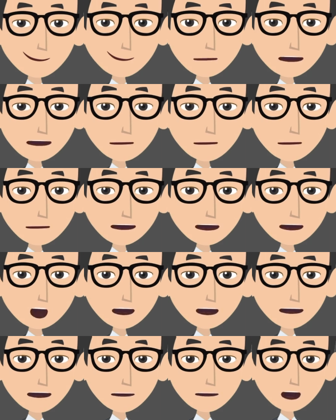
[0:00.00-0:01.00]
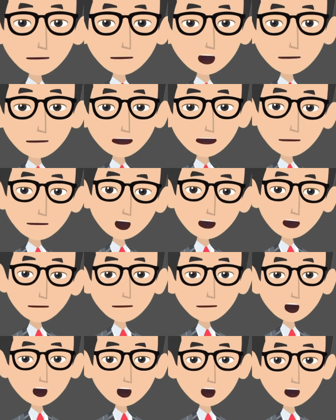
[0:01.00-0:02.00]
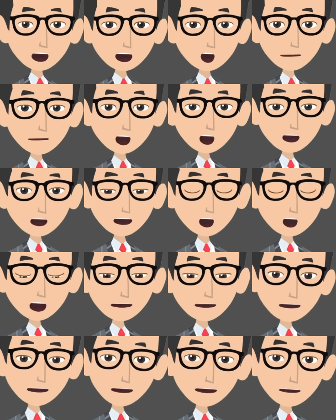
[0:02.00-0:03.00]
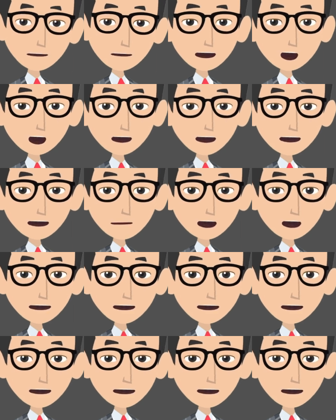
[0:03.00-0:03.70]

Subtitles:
Excessive decomposition can lead to non-productive management